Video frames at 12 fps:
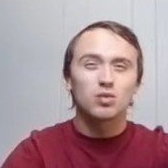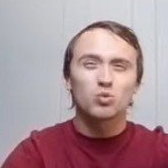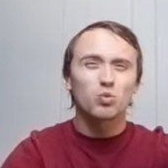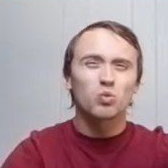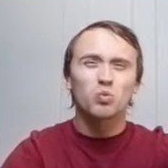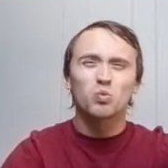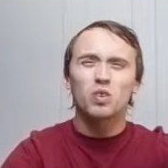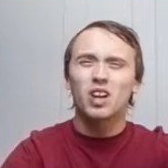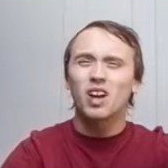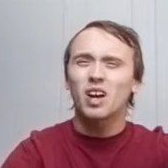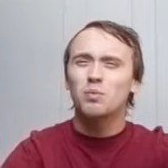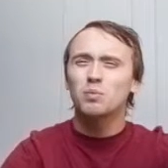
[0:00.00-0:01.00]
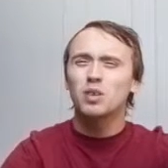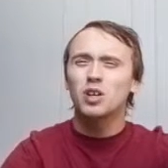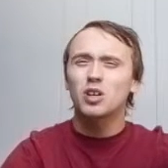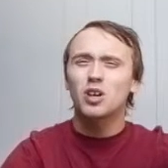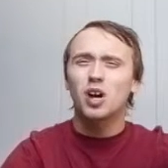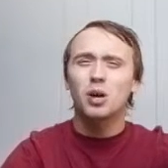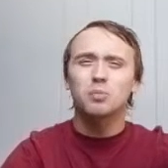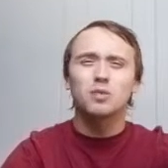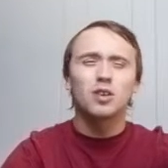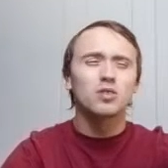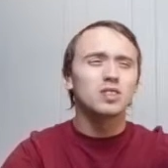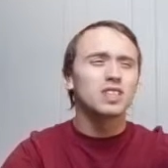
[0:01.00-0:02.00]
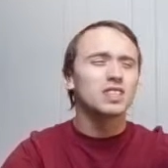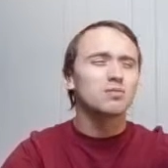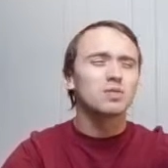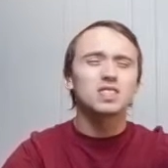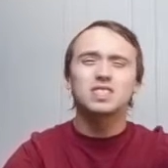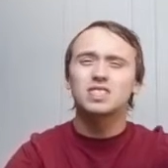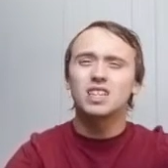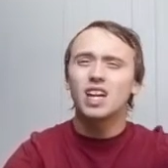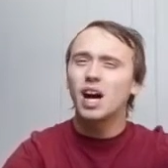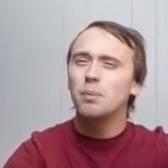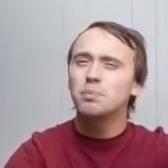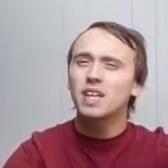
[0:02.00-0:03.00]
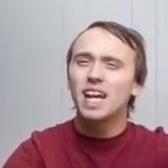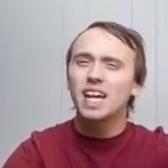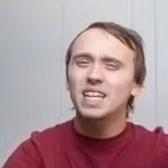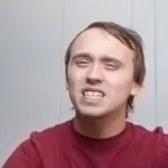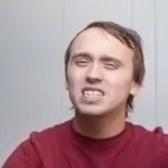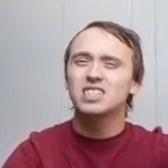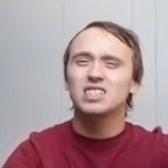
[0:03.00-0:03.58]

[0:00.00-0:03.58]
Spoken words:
when I'm uploading it with the update.